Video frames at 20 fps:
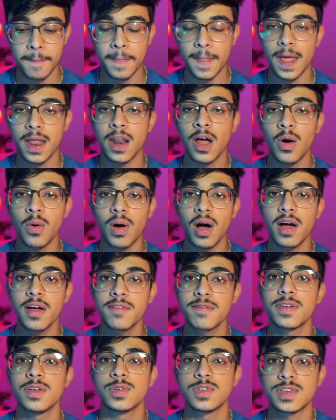and how I've
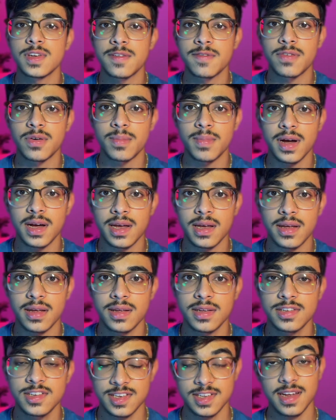used it for my
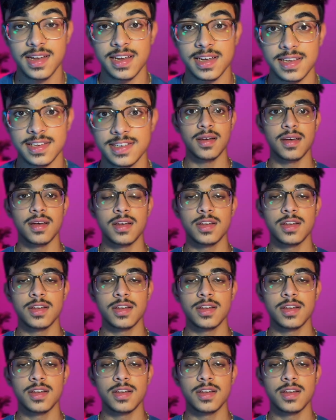studies.